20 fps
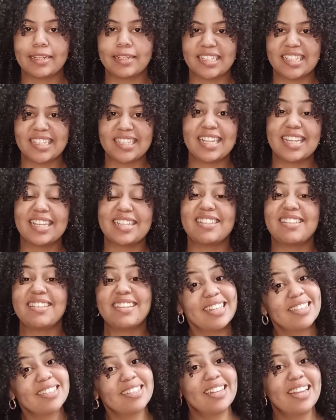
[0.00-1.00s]
I did taste it
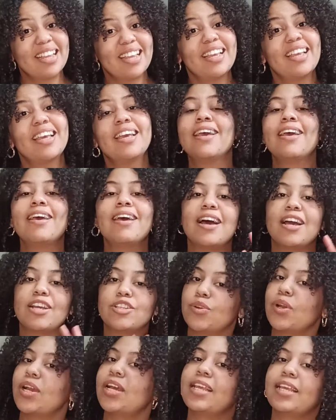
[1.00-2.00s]
yesterday, I
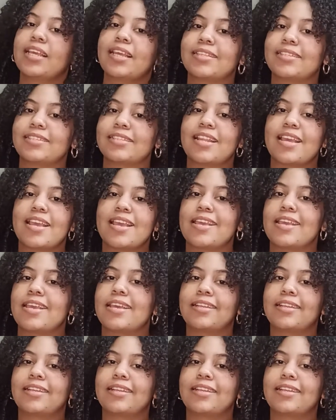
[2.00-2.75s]
tried it again today,